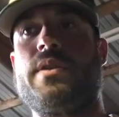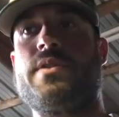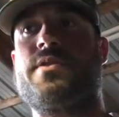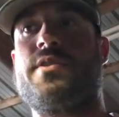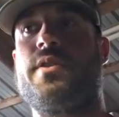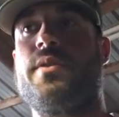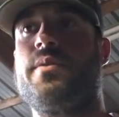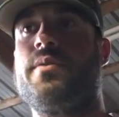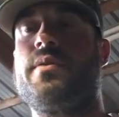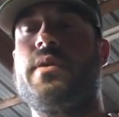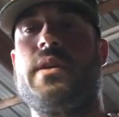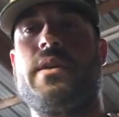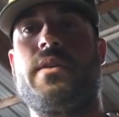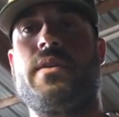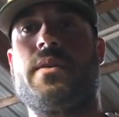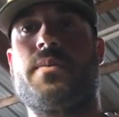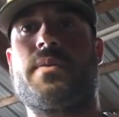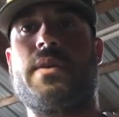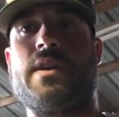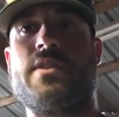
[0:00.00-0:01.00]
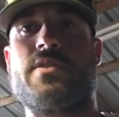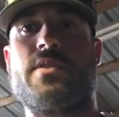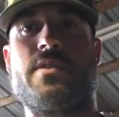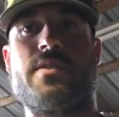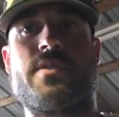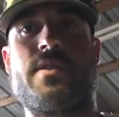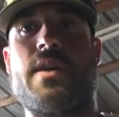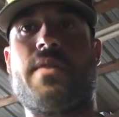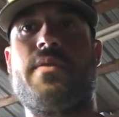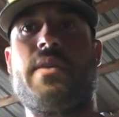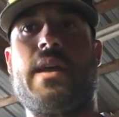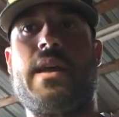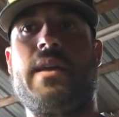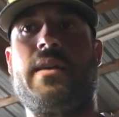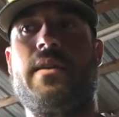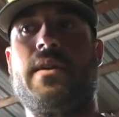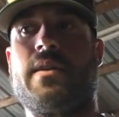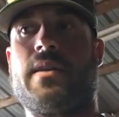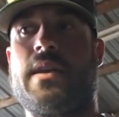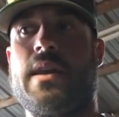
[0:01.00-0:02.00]
into, ended up catching a
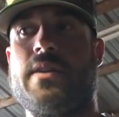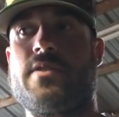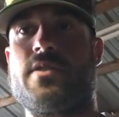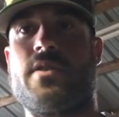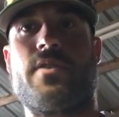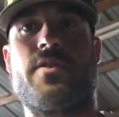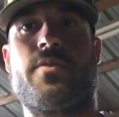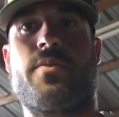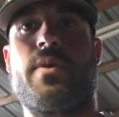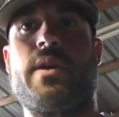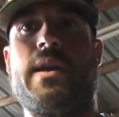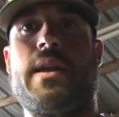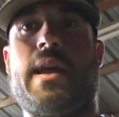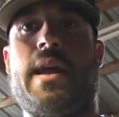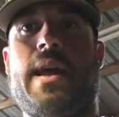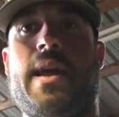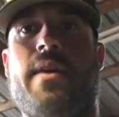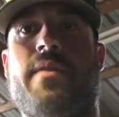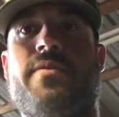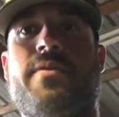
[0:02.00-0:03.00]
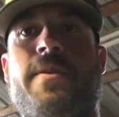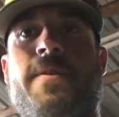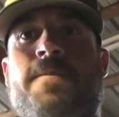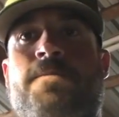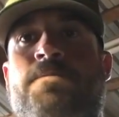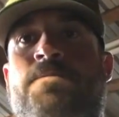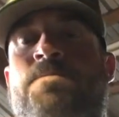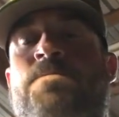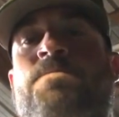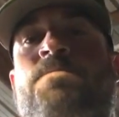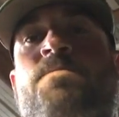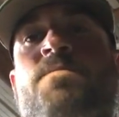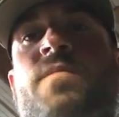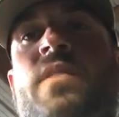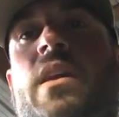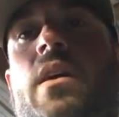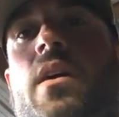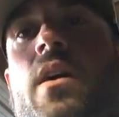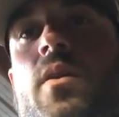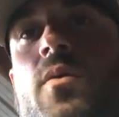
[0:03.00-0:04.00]
7-8 and catching a 3.5
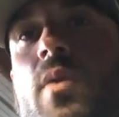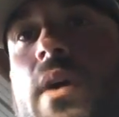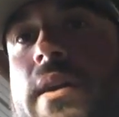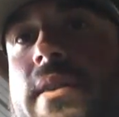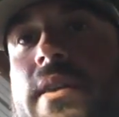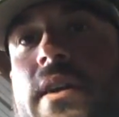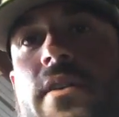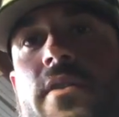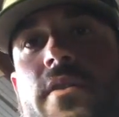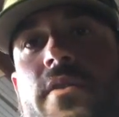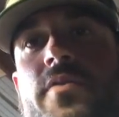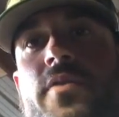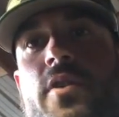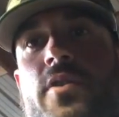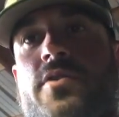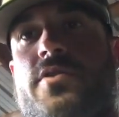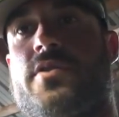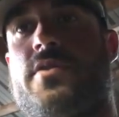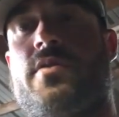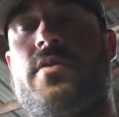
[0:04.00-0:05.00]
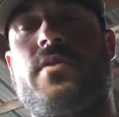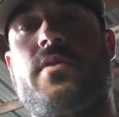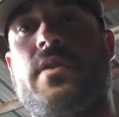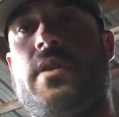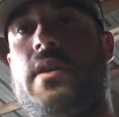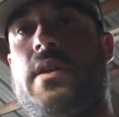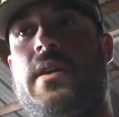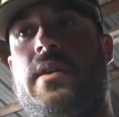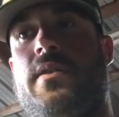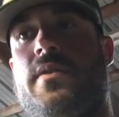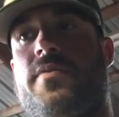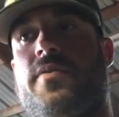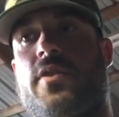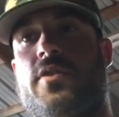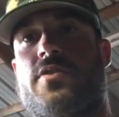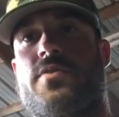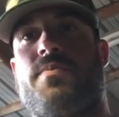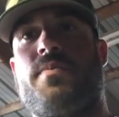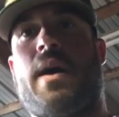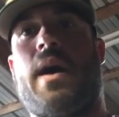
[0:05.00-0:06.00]
right there in the
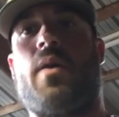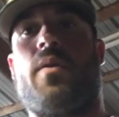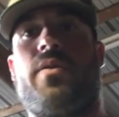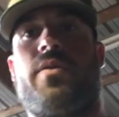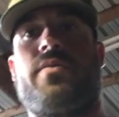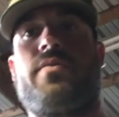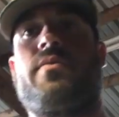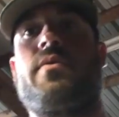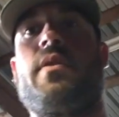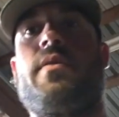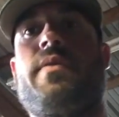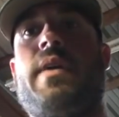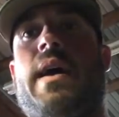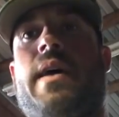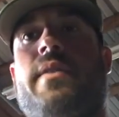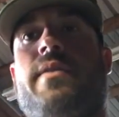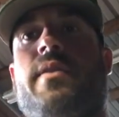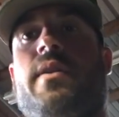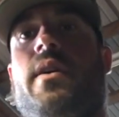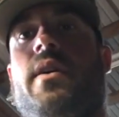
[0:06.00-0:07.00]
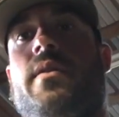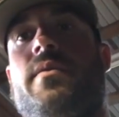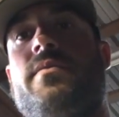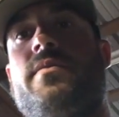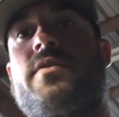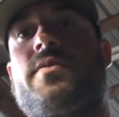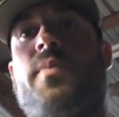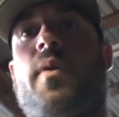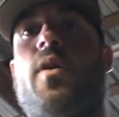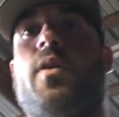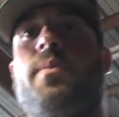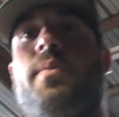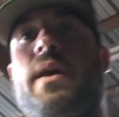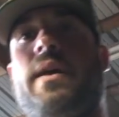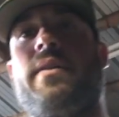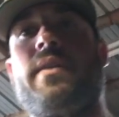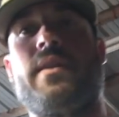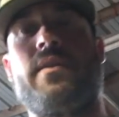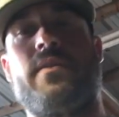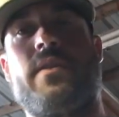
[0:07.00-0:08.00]
first mouth of that spawning
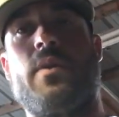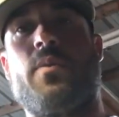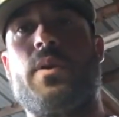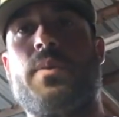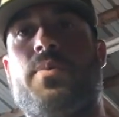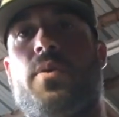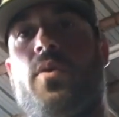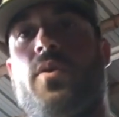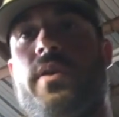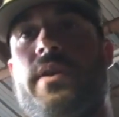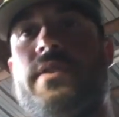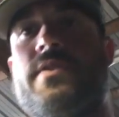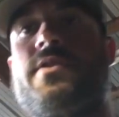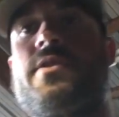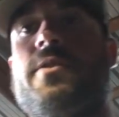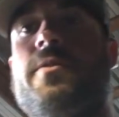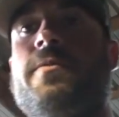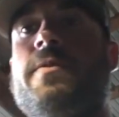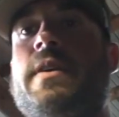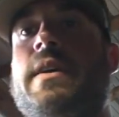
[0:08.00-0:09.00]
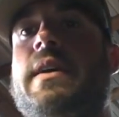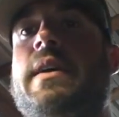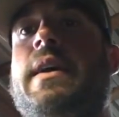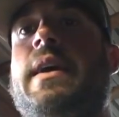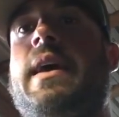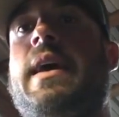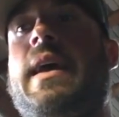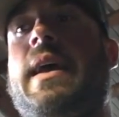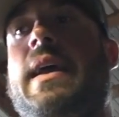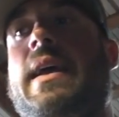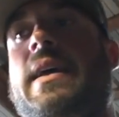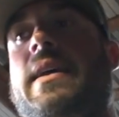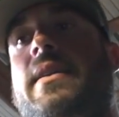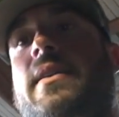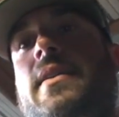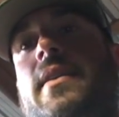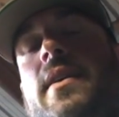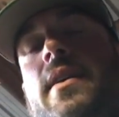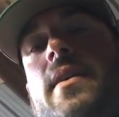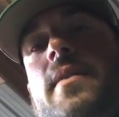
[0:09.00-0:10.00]
bait that we pulled into.
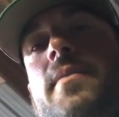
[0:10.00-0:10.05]
And